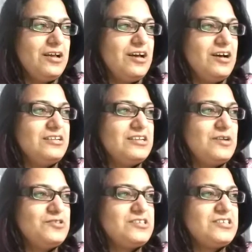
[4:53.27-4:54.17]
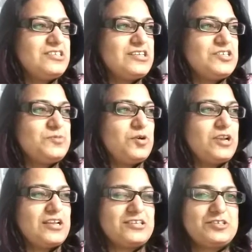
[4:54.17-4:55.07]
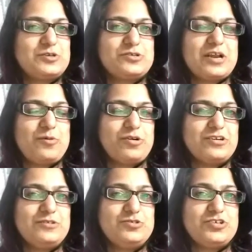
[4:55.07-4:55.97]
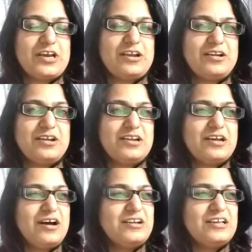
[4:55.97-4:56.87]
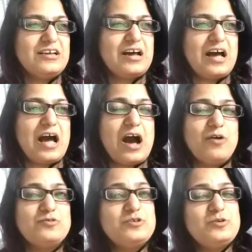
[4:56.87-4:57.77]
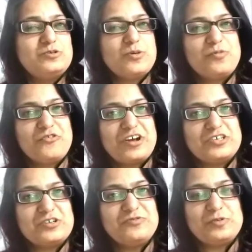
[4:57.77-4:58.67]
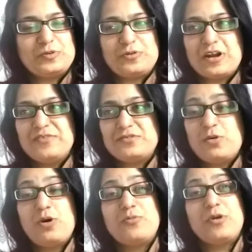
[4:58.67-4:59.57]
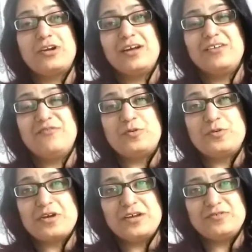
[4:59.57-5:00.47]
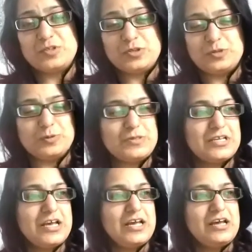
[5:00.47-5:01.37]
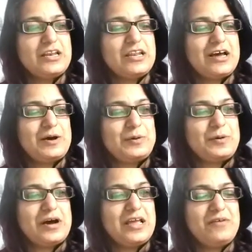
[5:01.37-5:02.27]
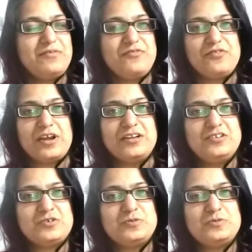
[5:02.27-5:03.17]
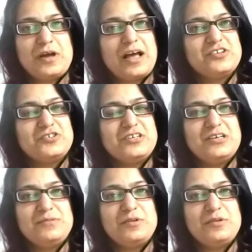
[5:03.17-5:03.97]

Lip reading: Now, this is a small anecdote I wanted to share regarding how to use your professional photographs or what kind of photographs to use. Now, I have a friend who actually